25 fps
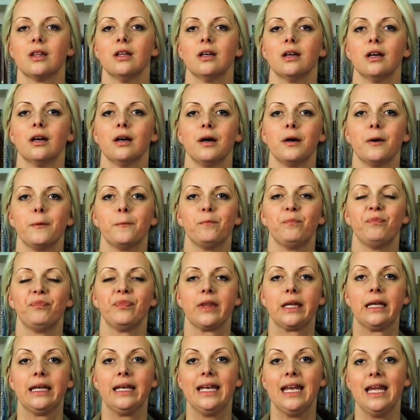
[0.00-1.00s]
the
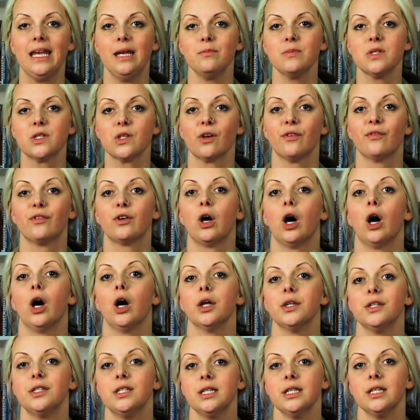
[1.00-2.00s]
names of
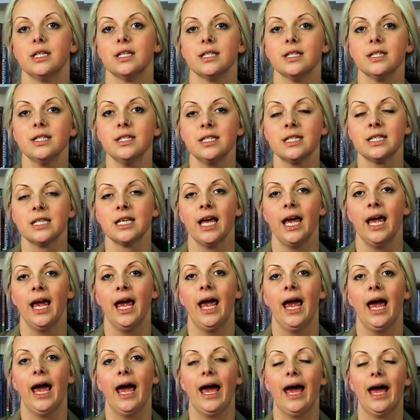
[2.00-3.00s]
continents,
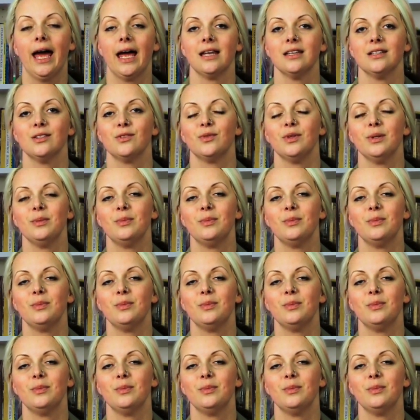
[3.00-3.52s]
and we